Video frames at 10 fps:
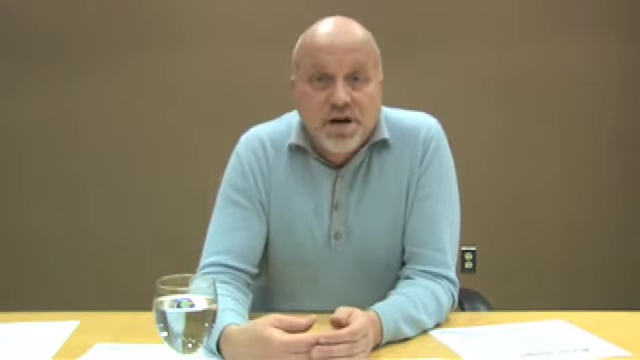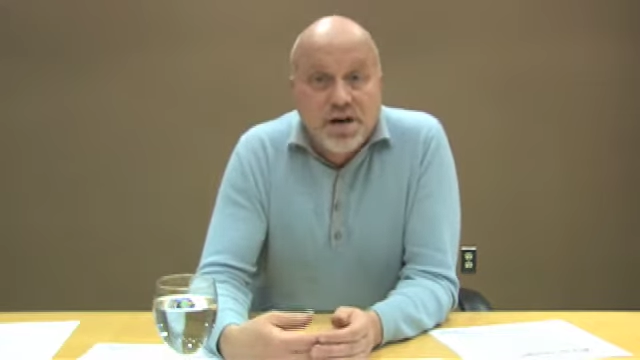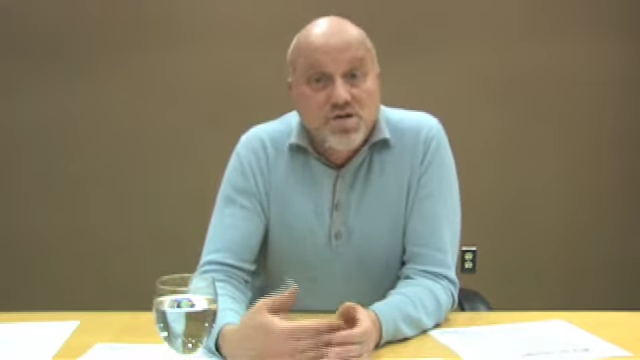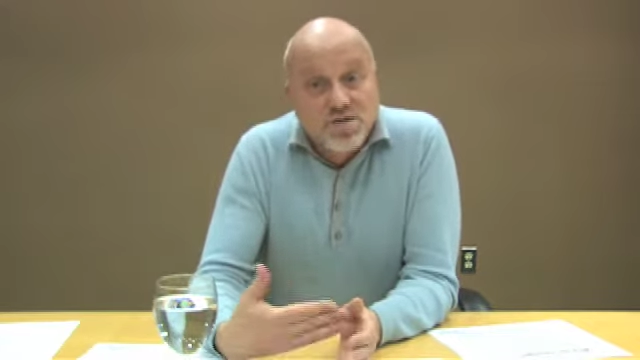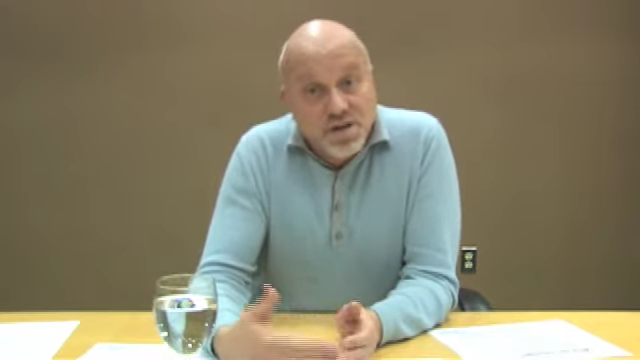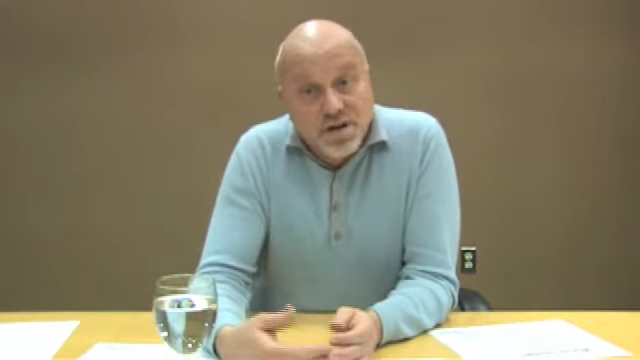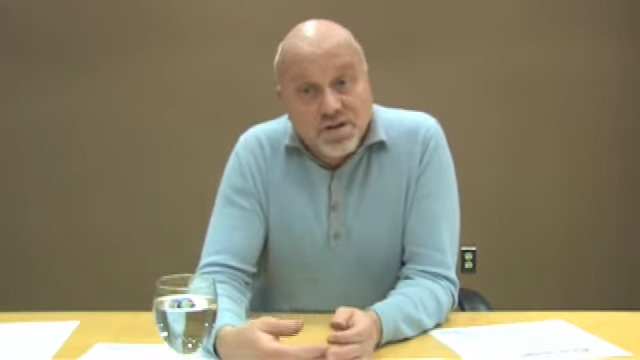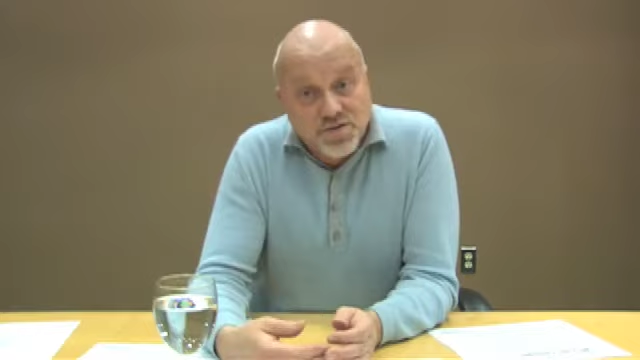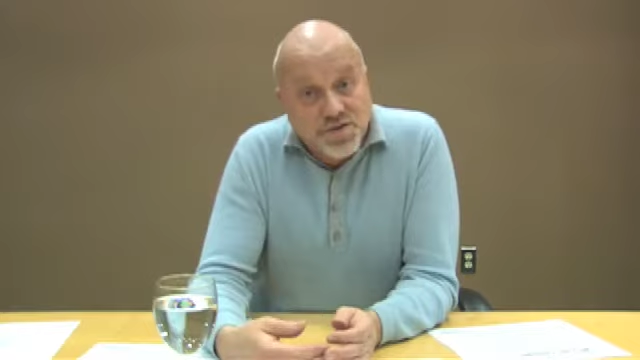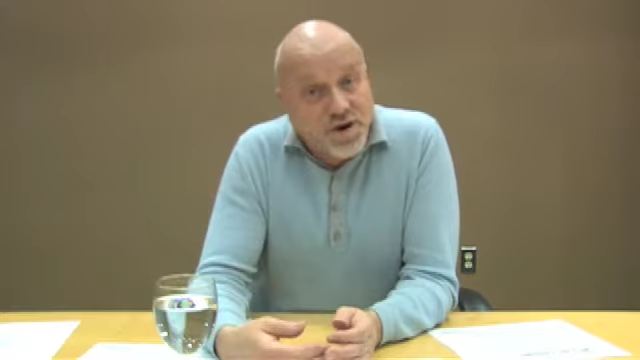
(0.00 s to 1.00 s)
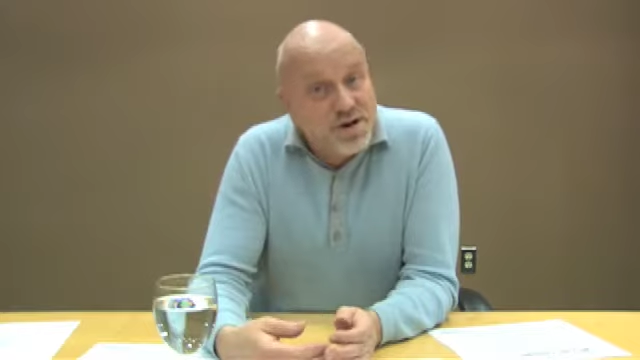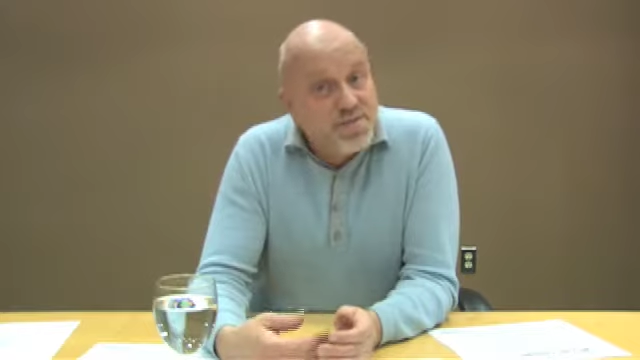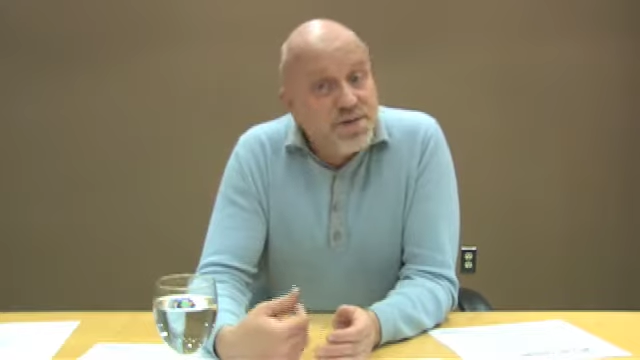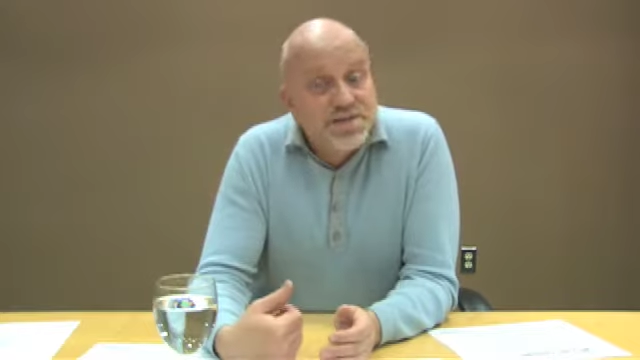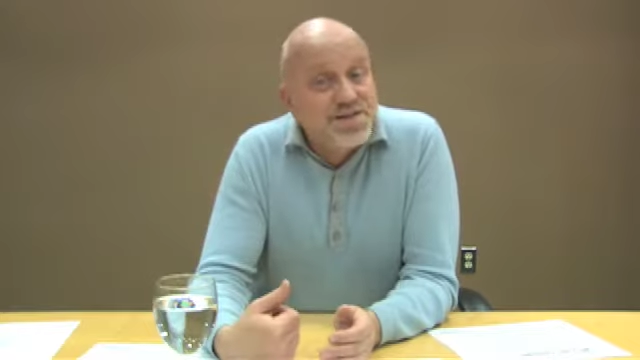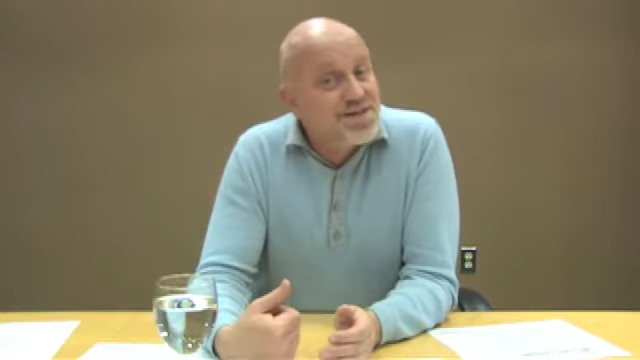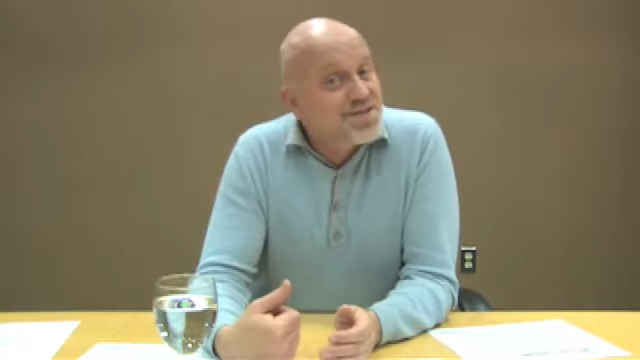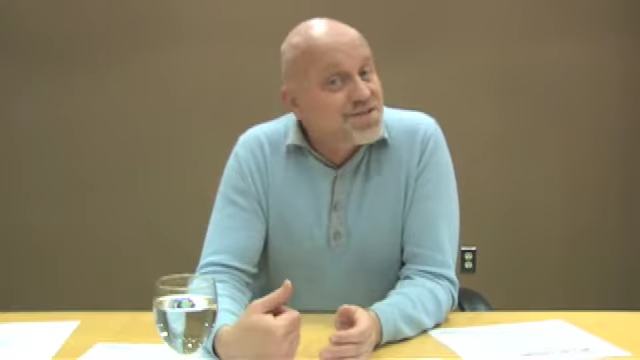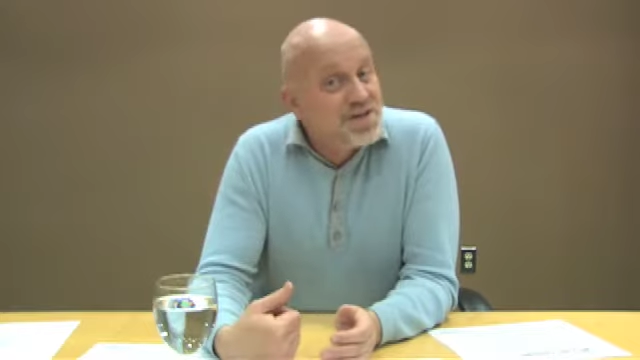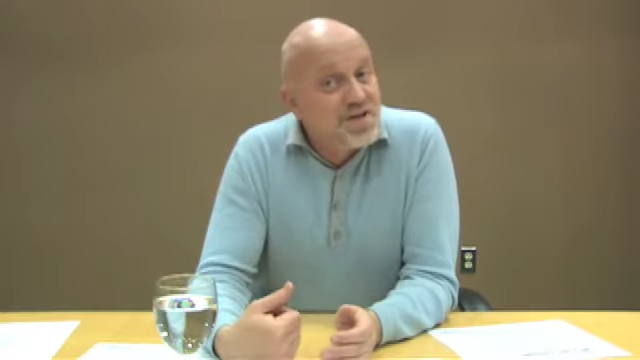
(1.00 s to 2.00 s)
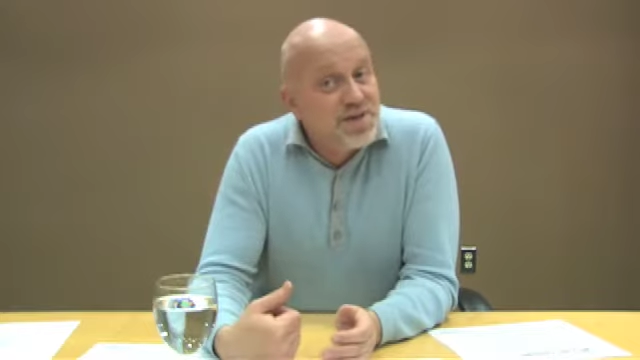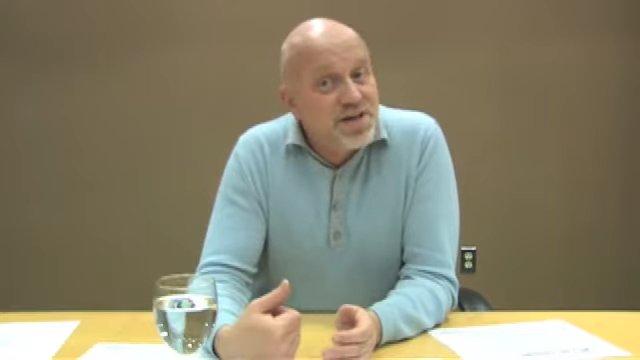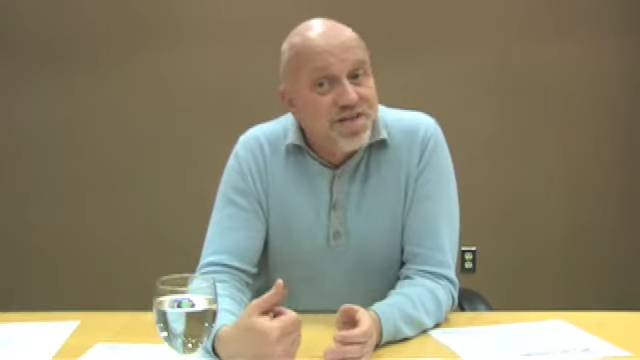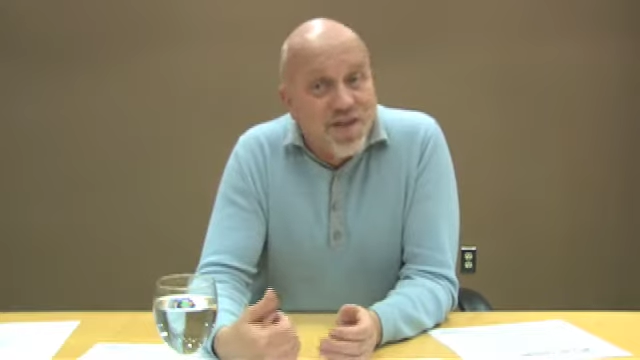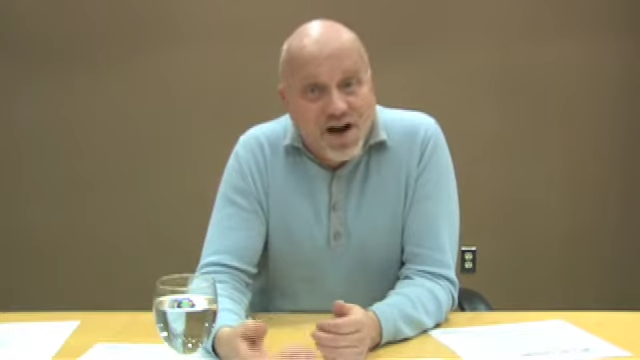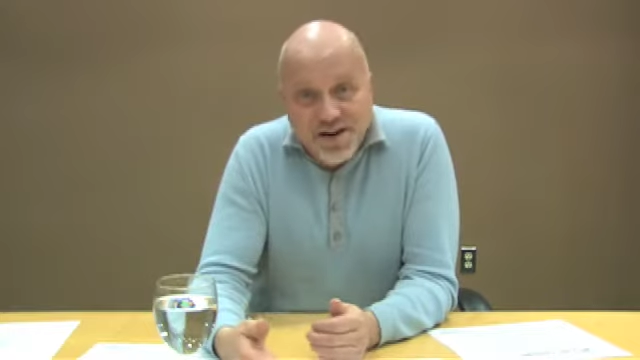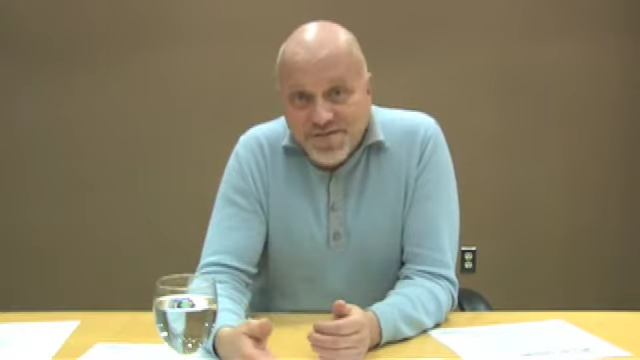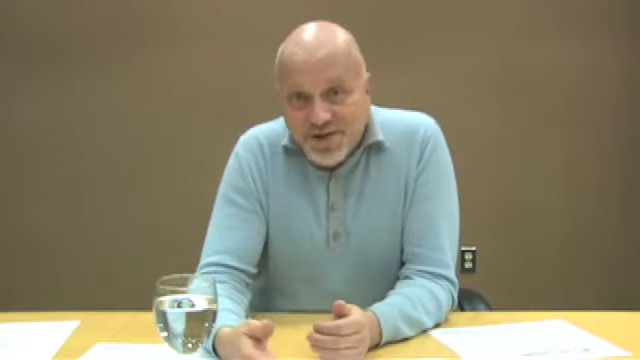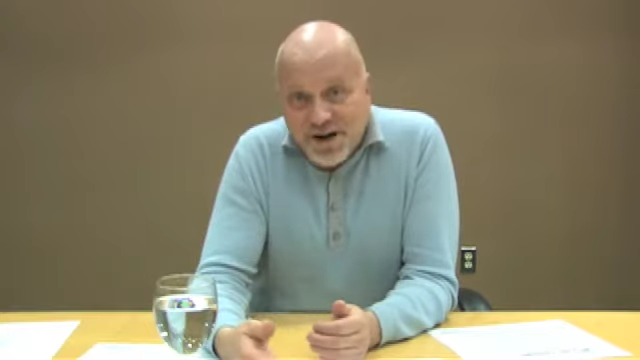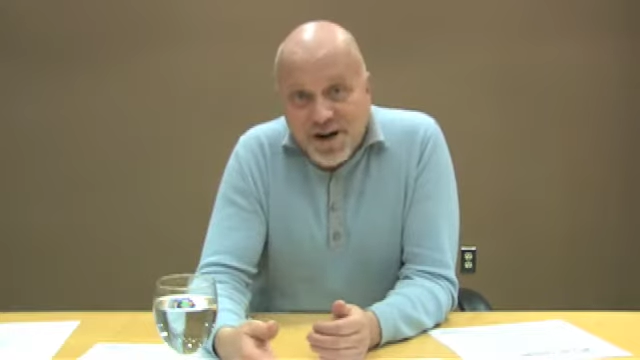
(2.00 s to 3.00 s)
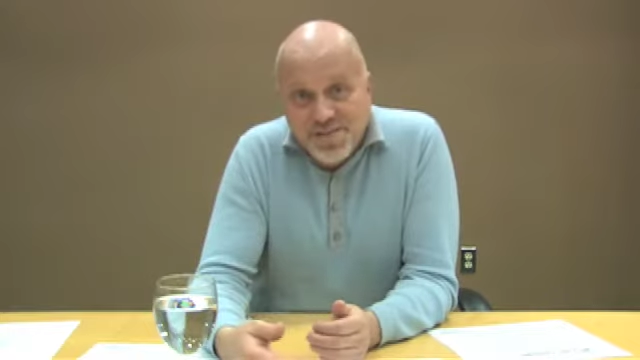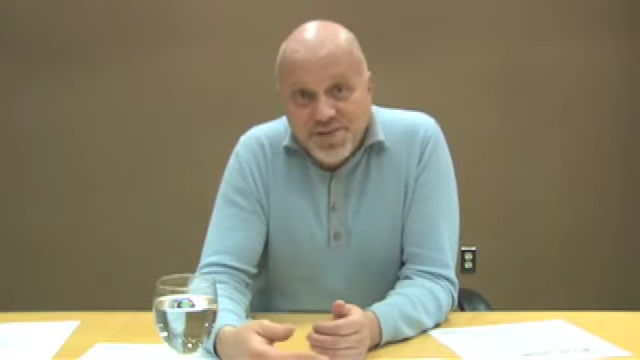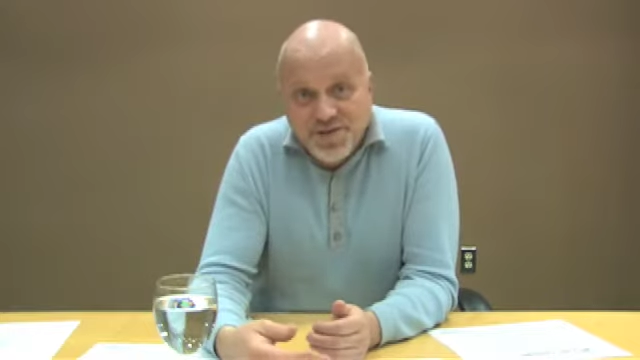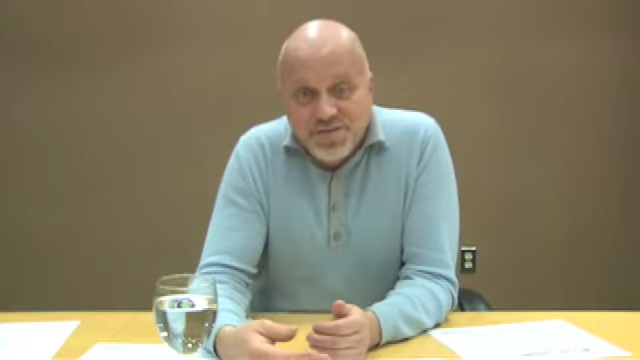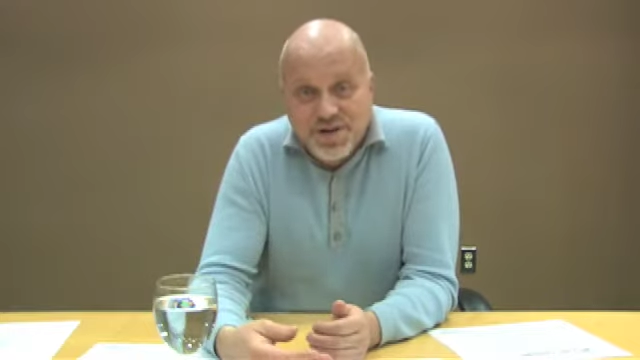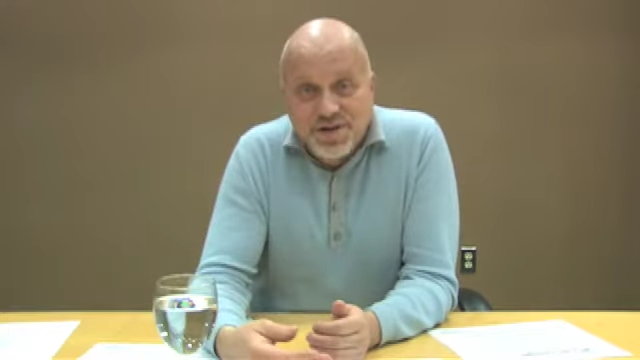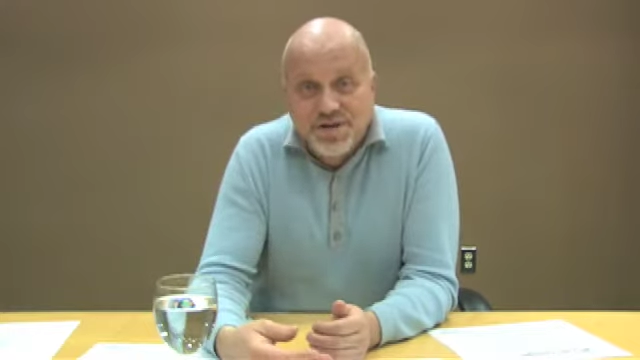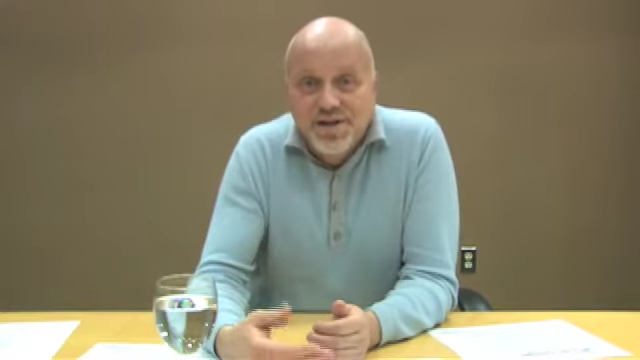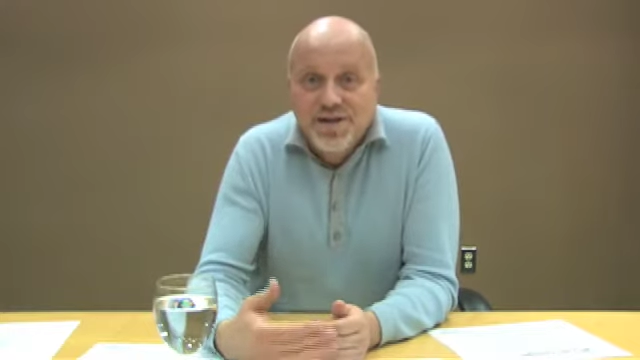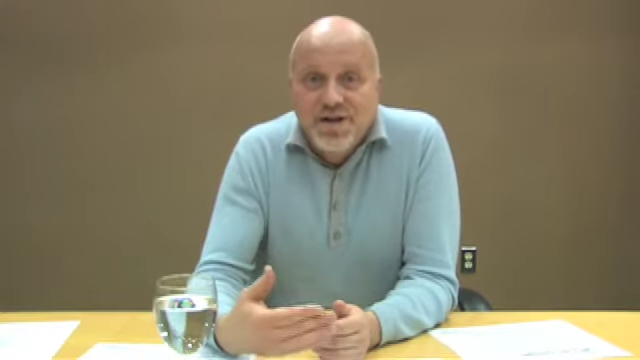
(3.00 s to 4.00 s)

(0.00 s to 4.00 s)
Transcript: A new clinical trial means that there's going to be a lot of time between